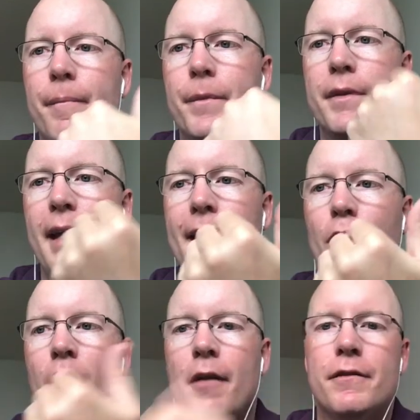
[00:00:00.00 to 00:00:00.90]
take
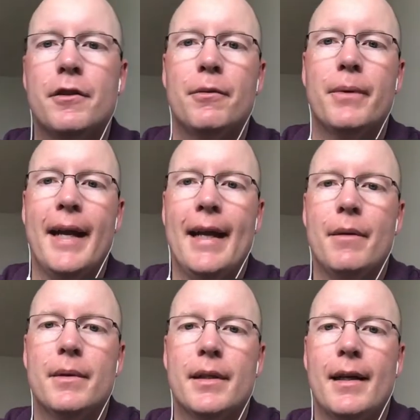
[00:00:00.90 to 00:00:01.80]
off, to
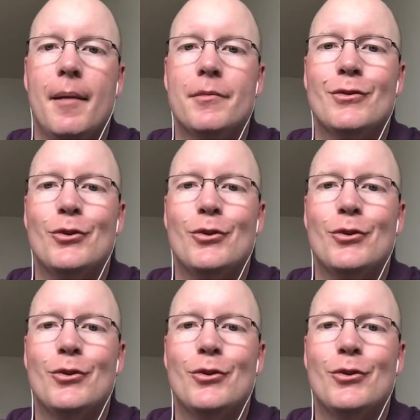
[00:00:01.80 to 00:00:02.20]
rank when it comes